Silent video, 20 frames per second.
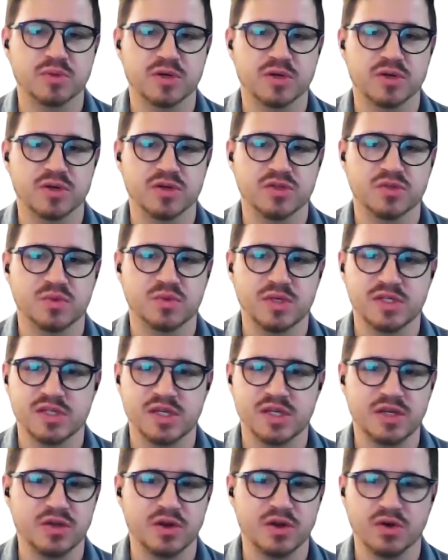Because we
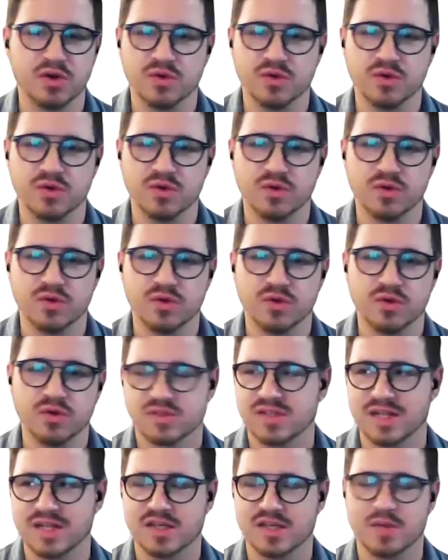see there's
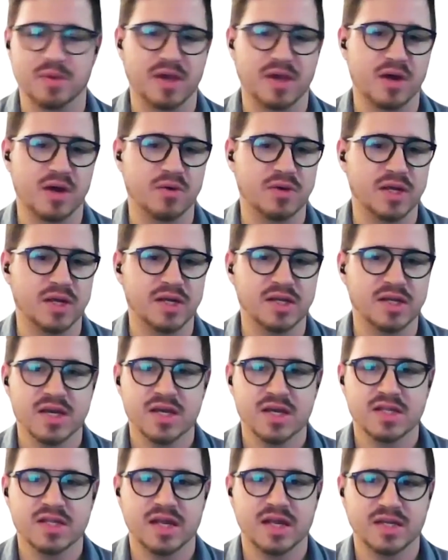stats coming out
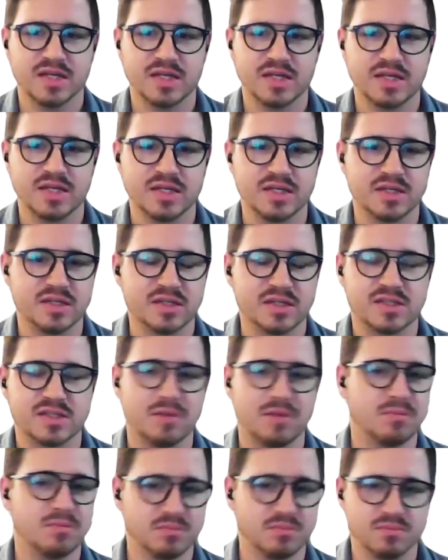that in
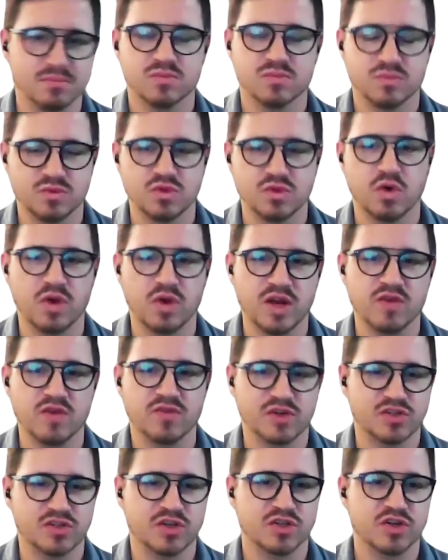some
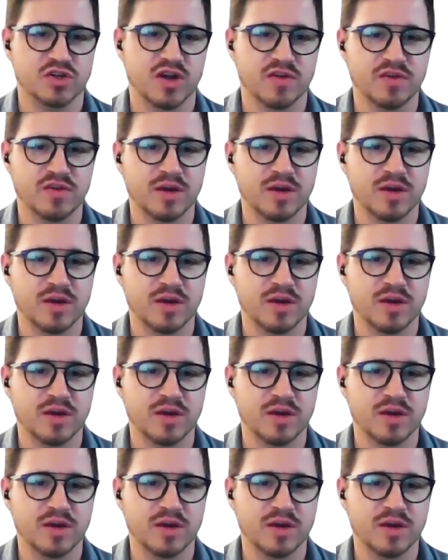non-infrastructure heavy